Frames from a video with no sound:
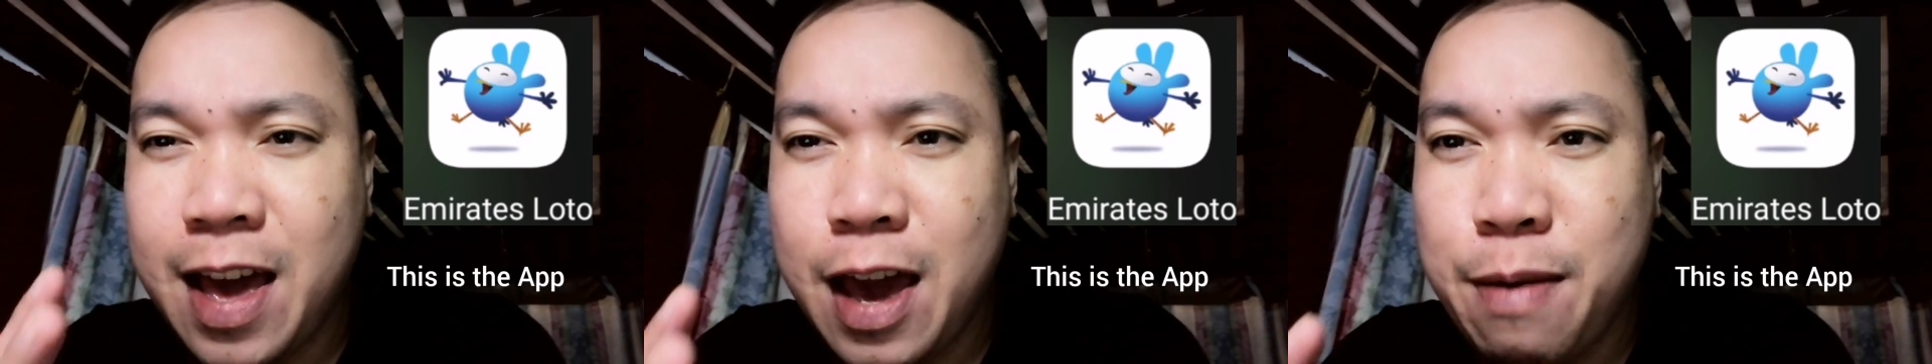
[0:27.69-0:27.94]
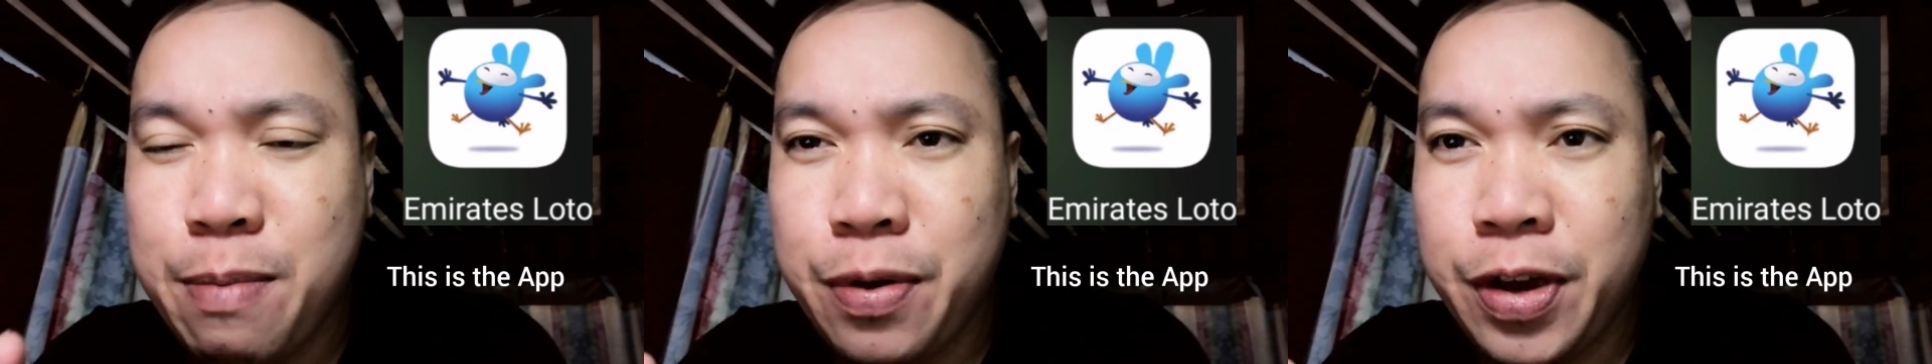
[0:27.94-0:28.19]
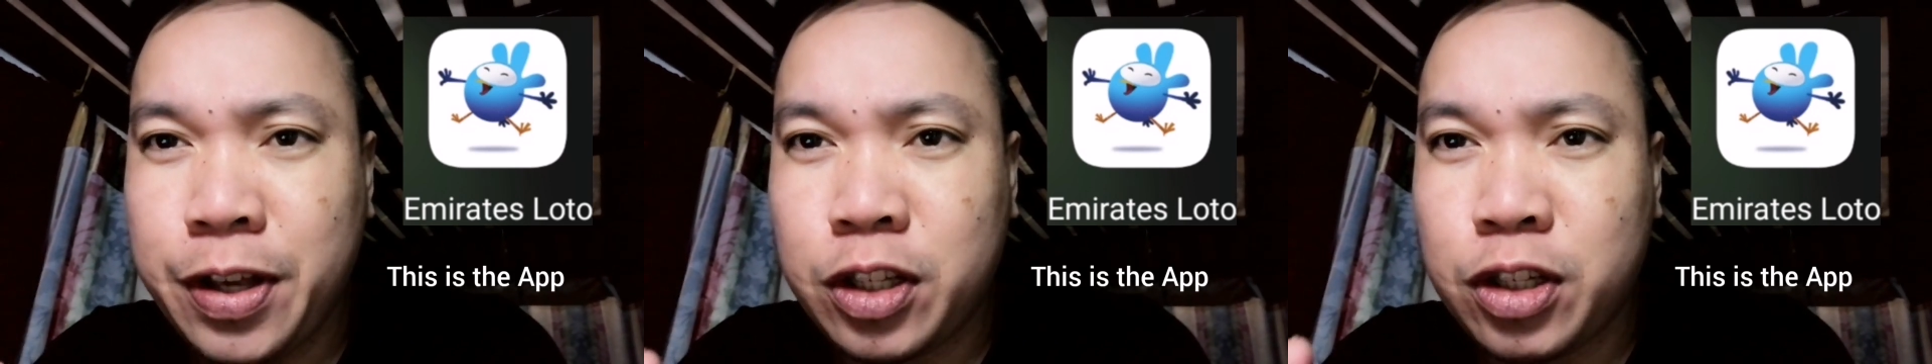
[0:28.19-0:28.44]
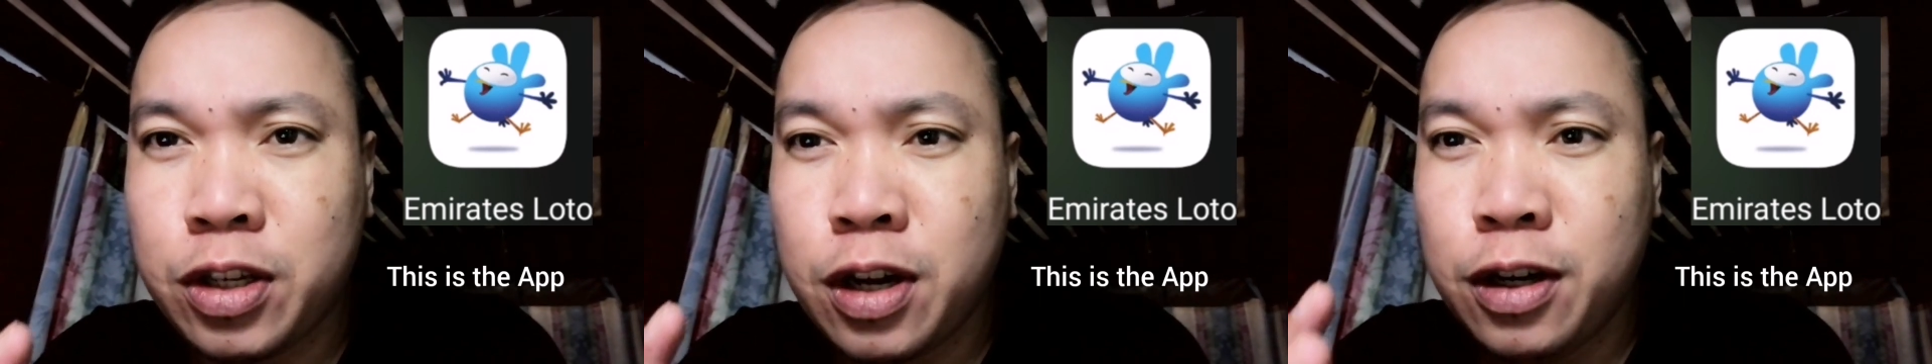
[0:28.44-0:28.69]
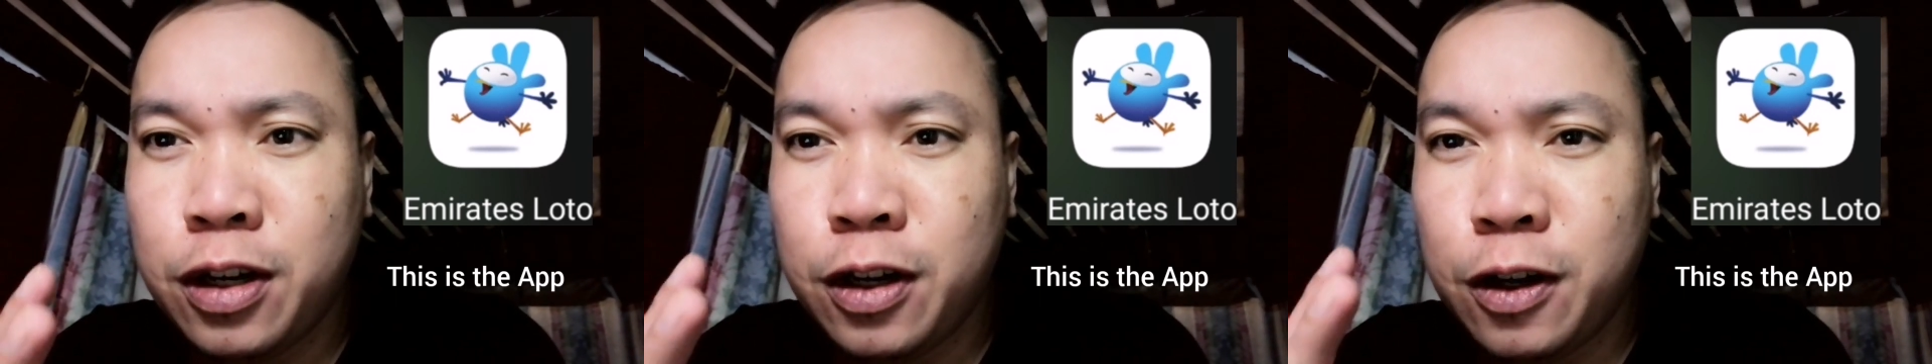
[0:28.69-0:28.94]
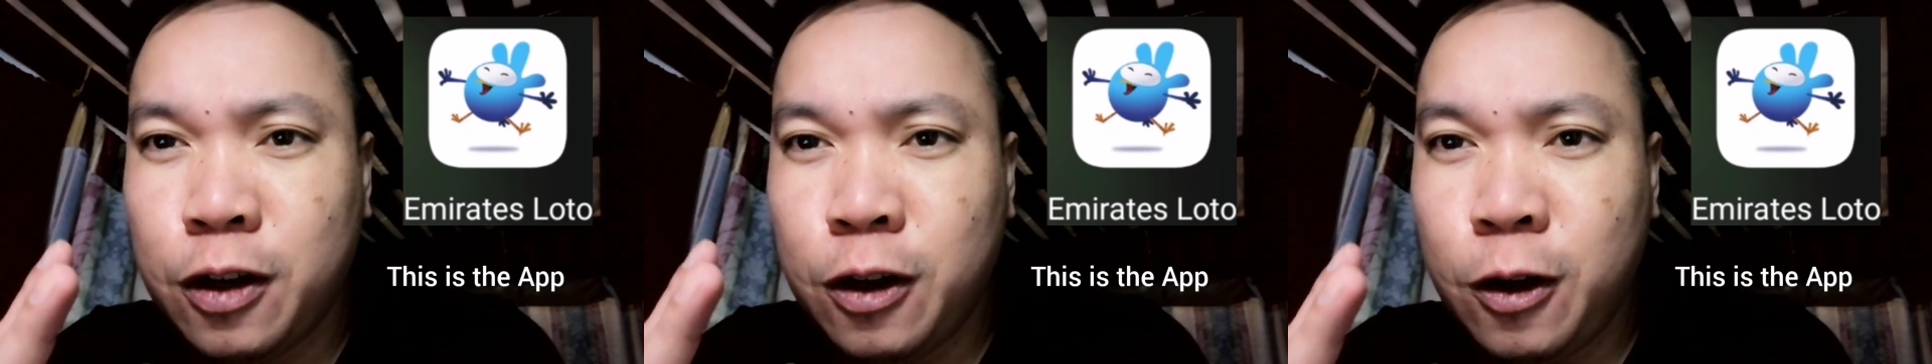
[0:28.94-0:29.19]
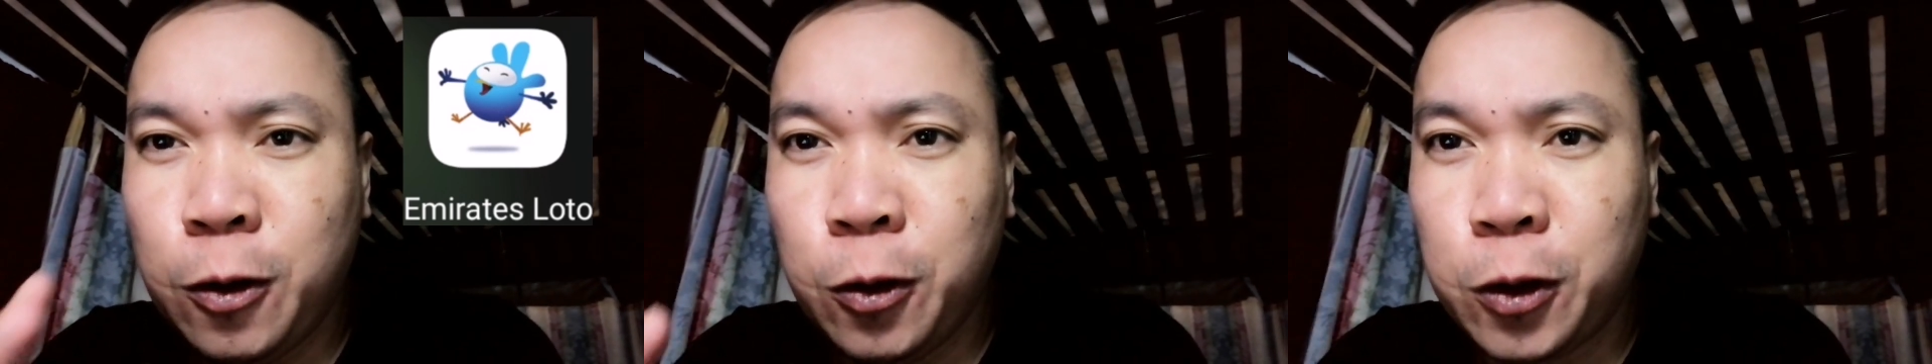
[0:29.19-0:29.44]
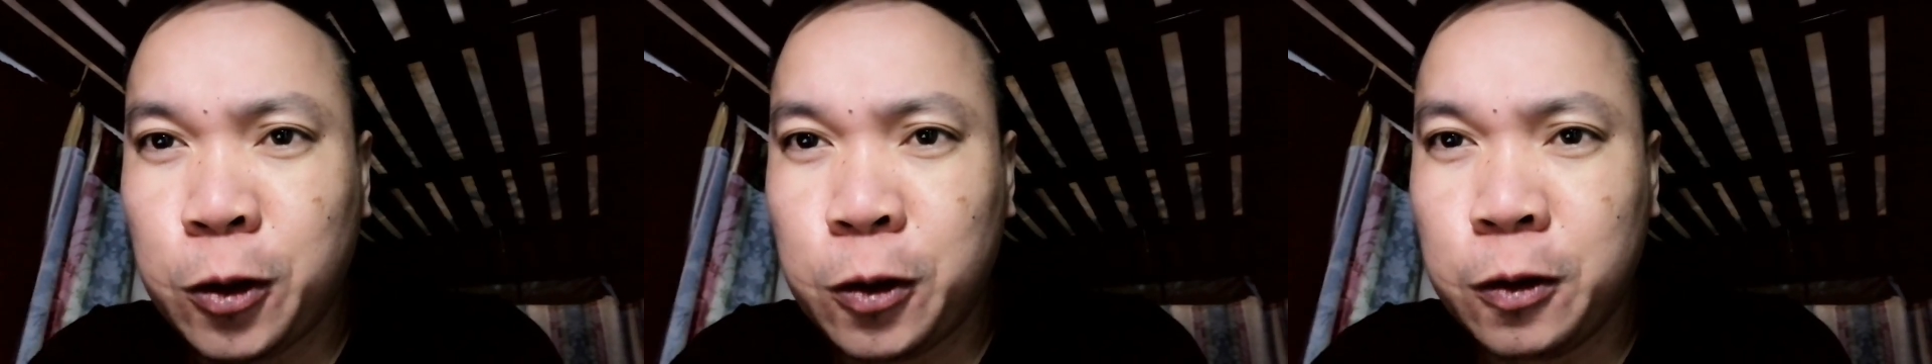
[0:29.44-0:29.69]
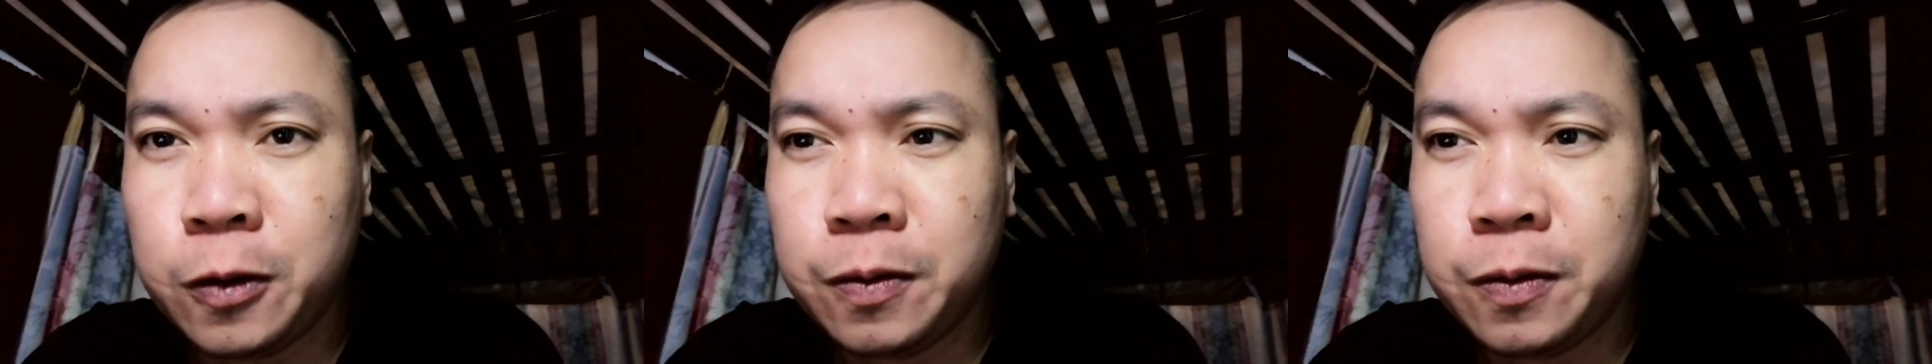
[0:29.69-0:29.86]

Emirates Lotto.